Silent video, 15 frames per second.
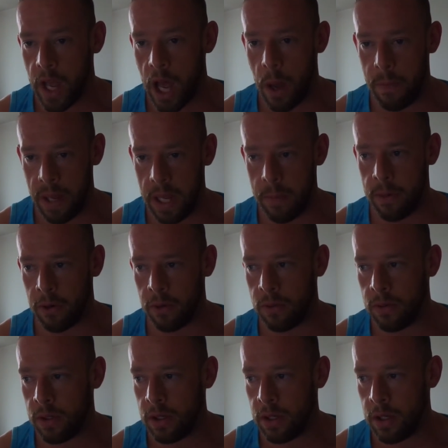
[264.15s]
are people
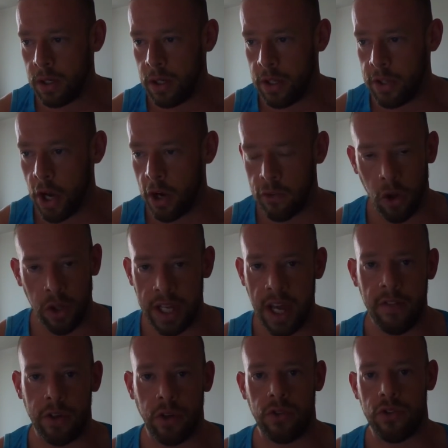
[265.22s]
that have only
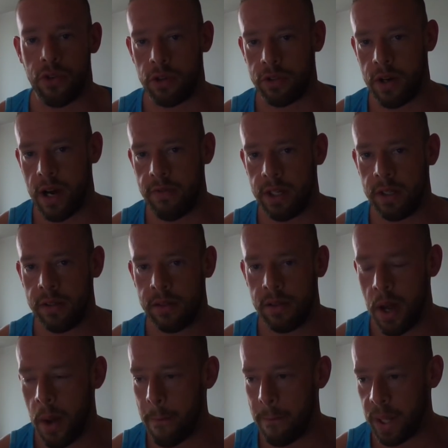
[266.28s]
ever done truck driving
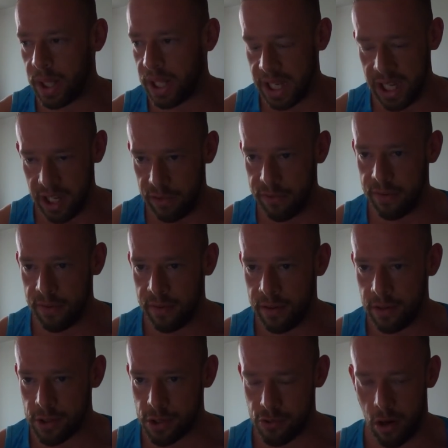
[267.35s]
and believe,
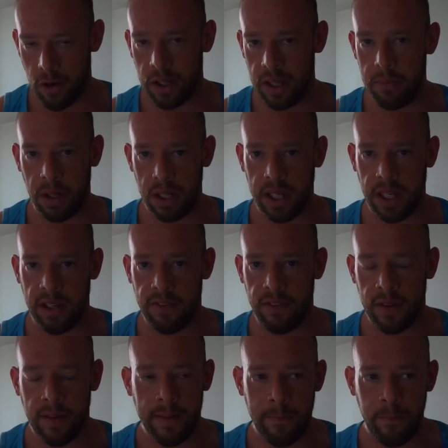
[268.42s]
strongly believe,
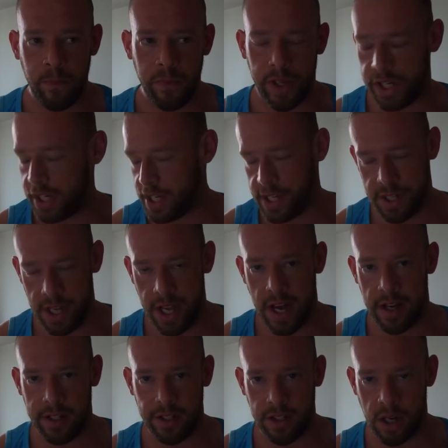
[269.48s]
that it is the
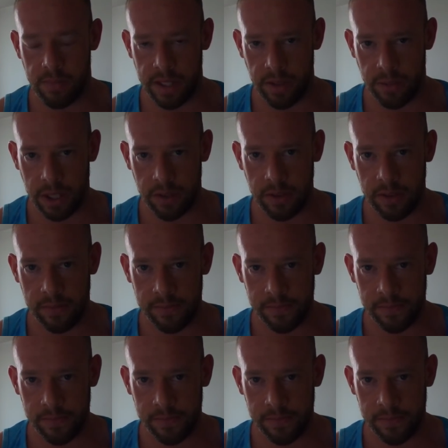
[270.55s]
hardest job in the world.